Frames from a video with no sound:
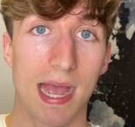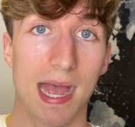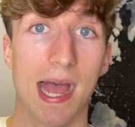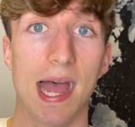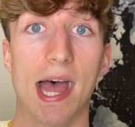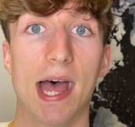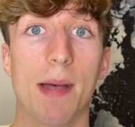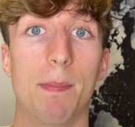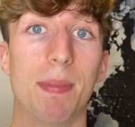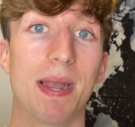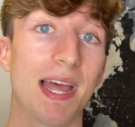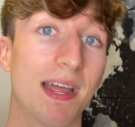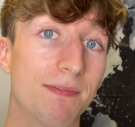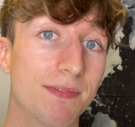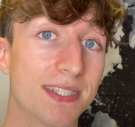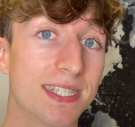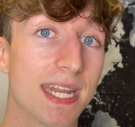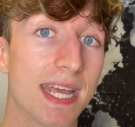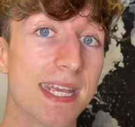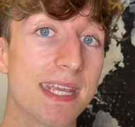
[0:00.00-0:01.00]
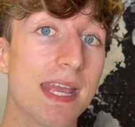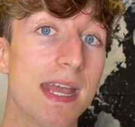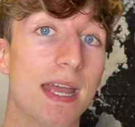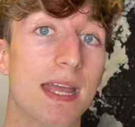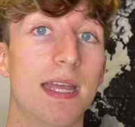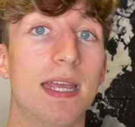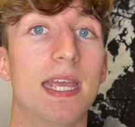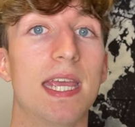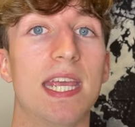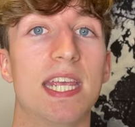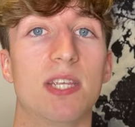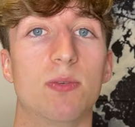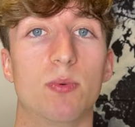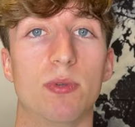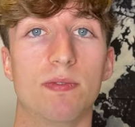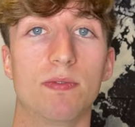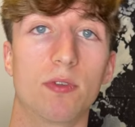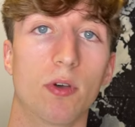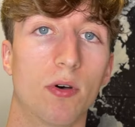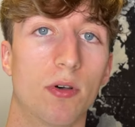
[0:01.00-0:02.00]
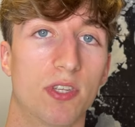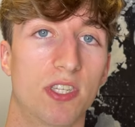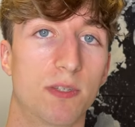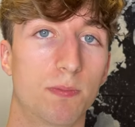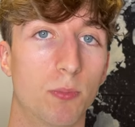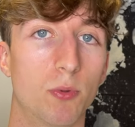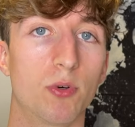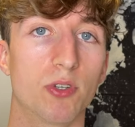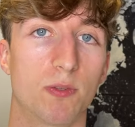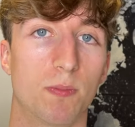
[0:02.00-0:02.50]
Plan for today is we've got a sports